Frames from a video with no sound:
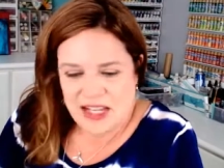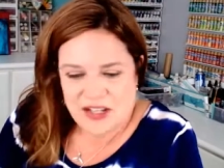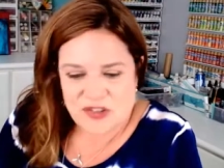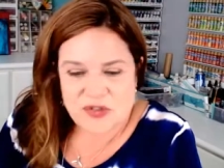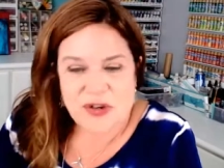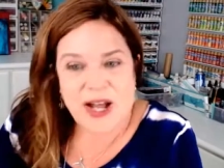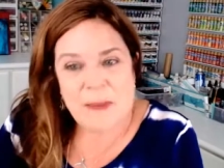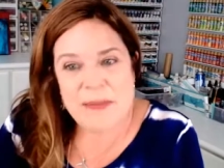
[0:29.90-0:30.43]

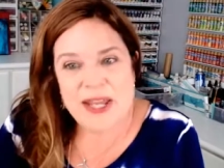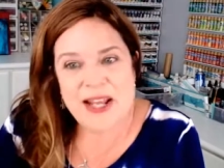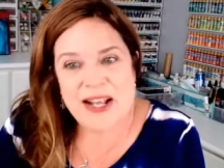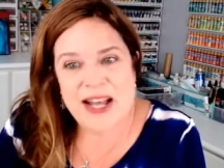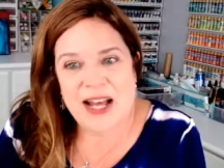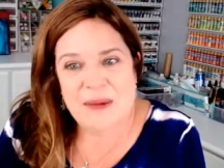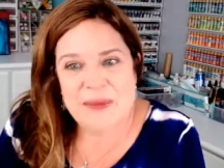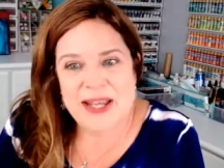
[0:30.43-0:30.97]
Drop me a
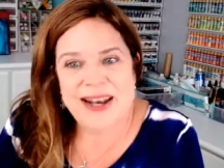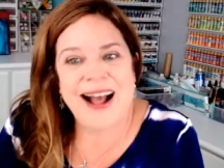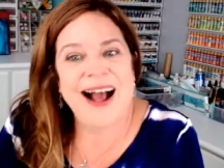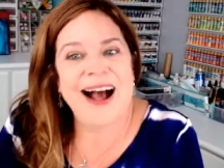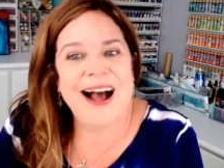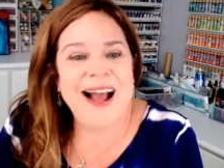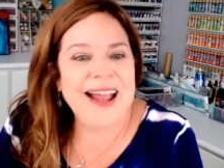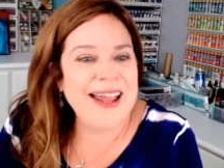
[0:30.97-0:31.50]
comment.
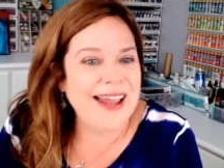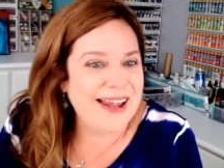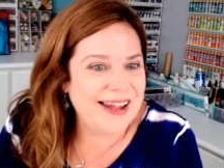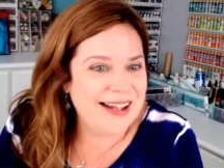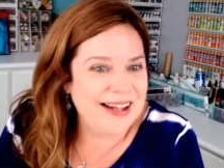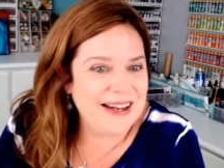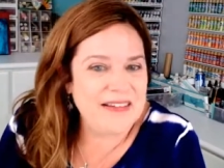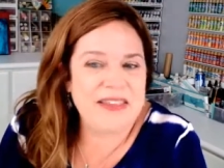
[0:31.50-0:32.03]
Hi,
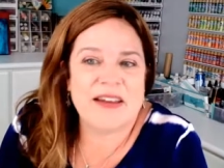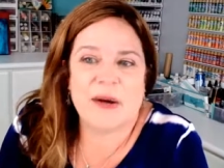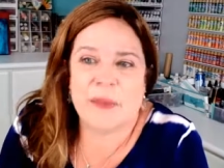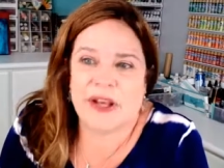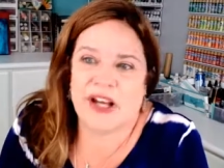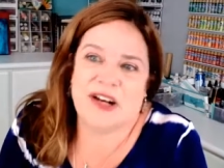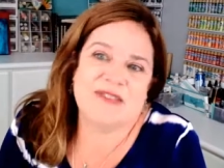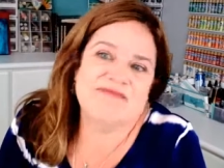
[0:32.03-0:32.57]
Anne. There we
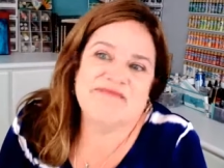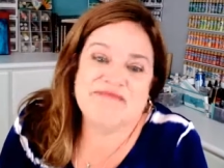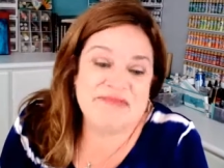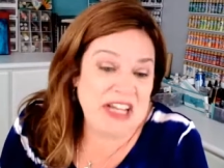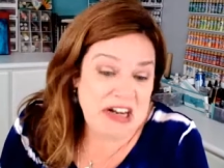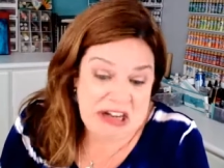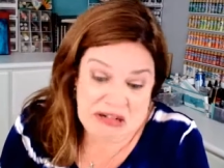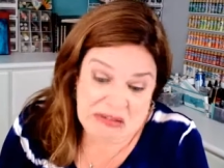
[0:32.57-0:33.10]
go. All
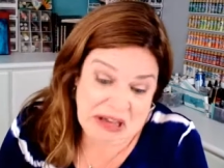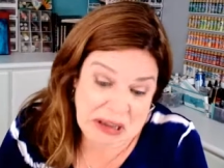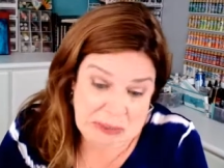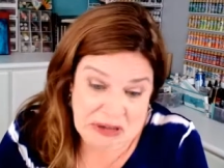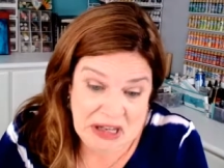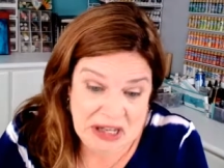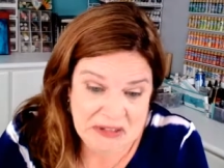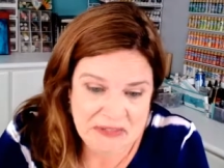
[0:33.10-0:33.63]
right. Well, I'm
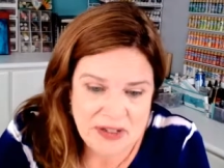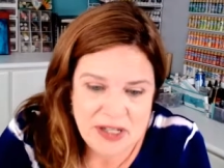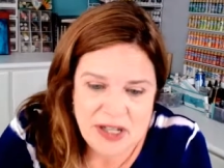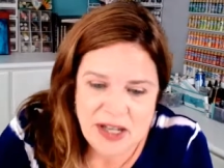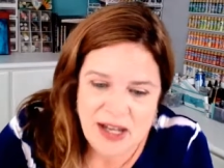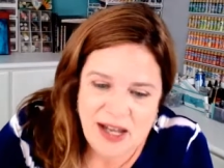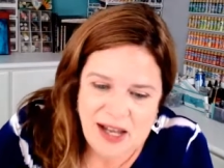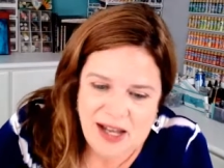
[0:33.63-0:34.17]
live.
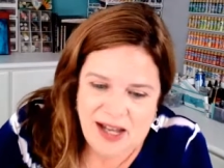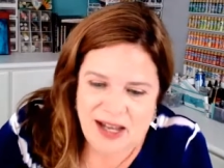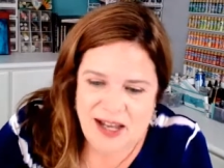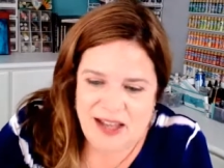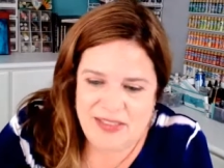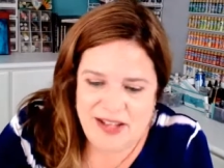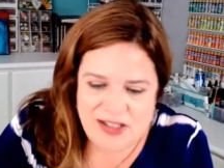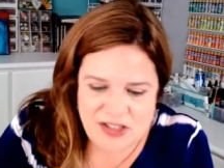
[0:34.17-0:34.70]

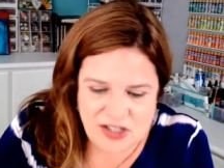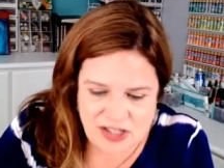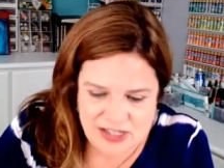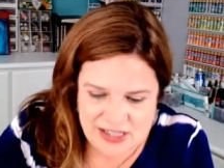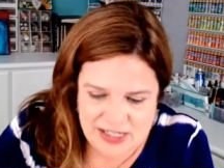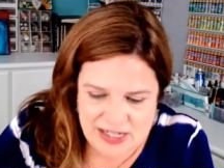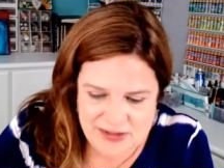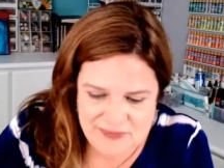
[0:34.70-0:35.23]
That's a good
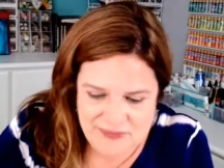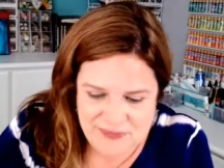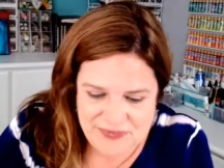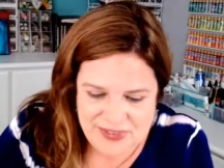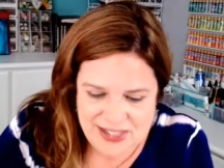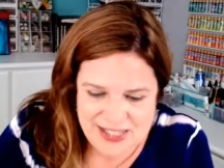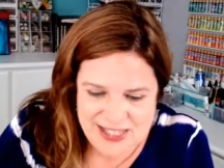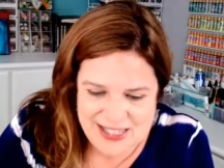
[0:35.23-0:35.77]
sign.
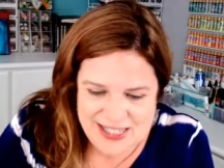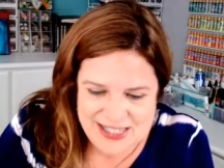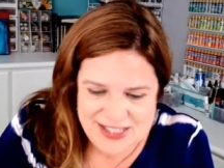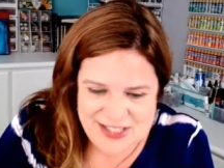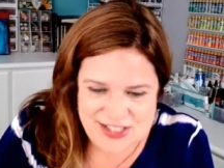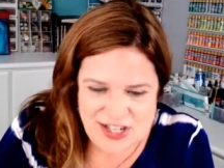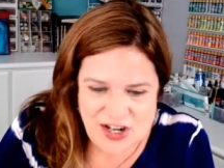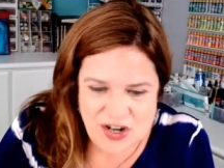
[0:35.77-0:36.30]

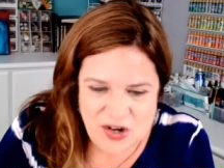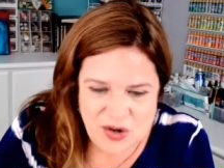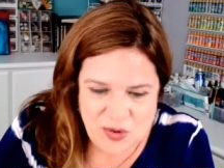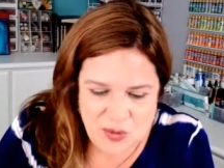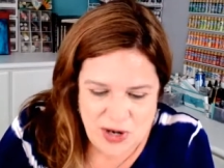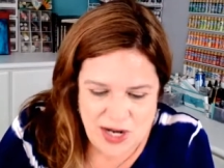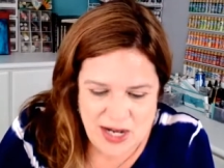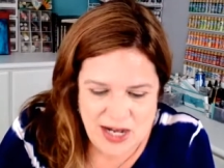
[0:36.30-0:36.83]

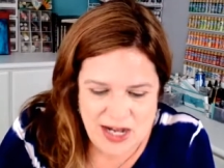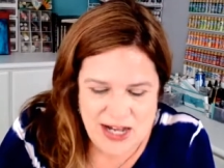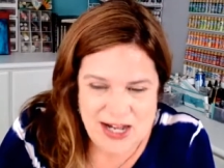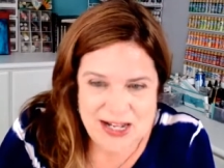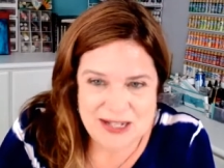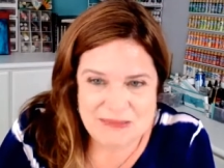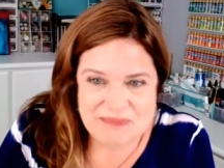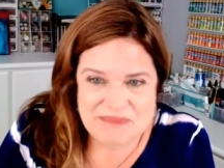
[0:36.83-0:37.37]
So
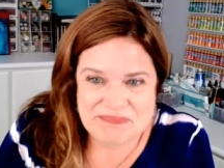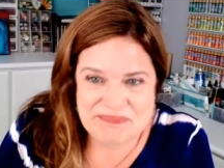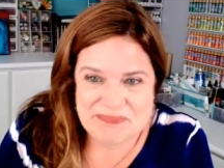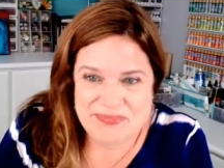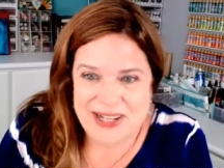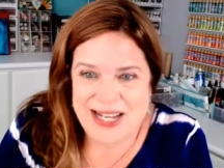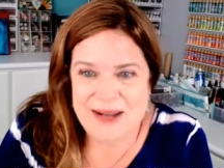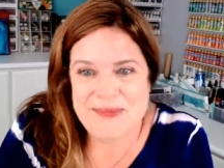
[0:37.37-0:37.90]

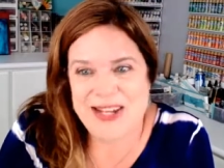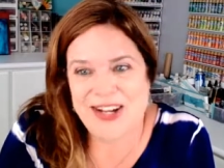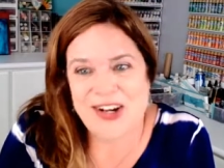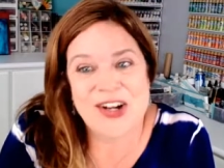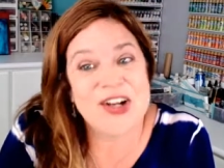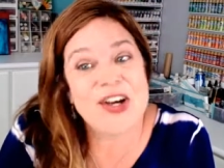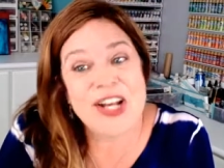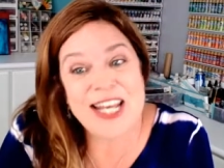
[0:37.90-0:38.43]
I'm
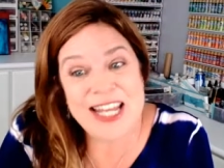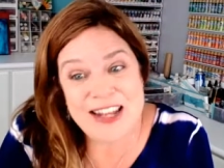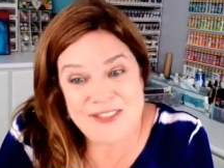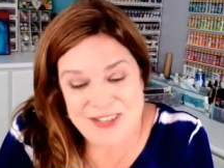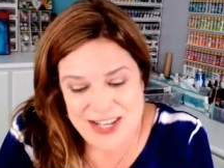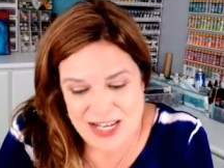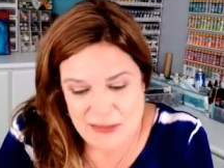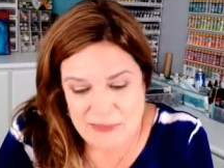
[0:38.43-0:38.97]
here. Good
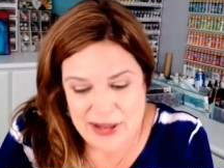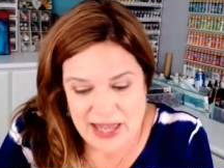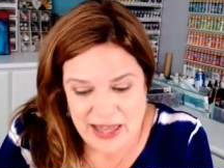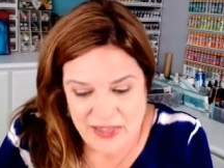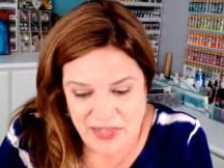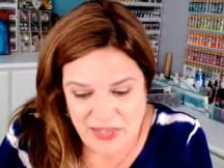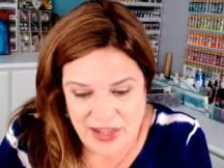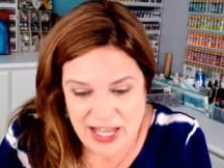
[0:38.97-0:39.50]
evening,
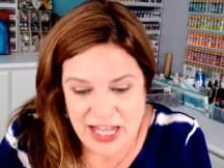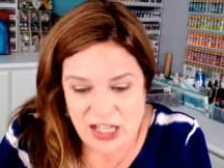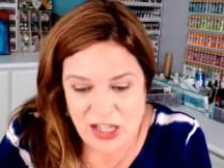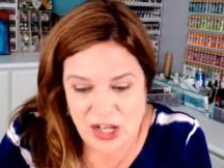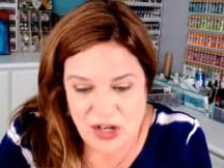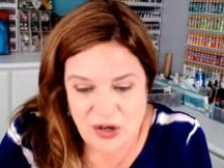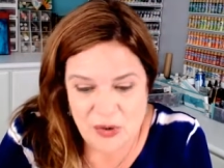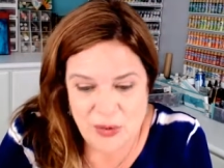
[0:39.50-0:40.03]
Beth.
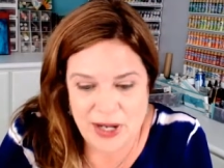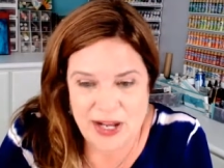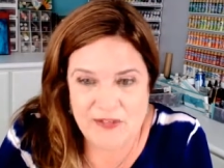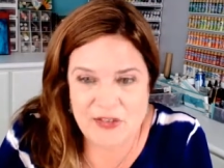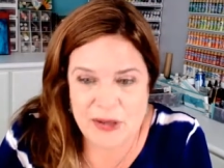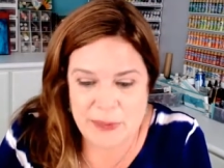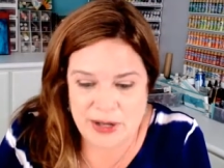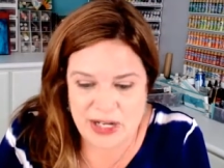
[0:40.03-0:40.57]
Hello,
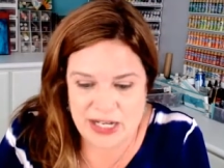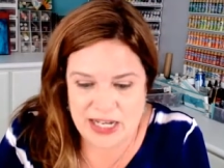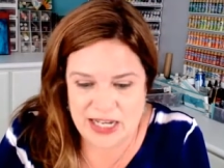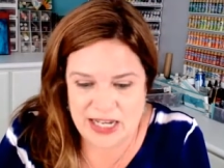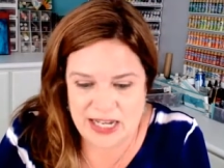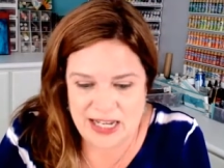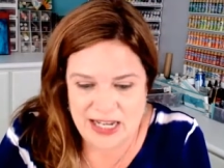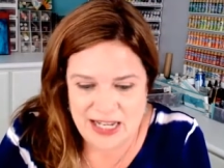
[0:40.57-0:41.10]

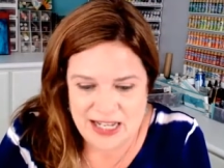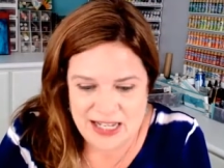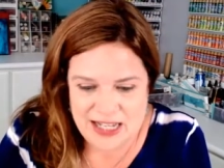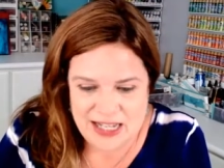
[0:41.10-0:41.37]
everybody.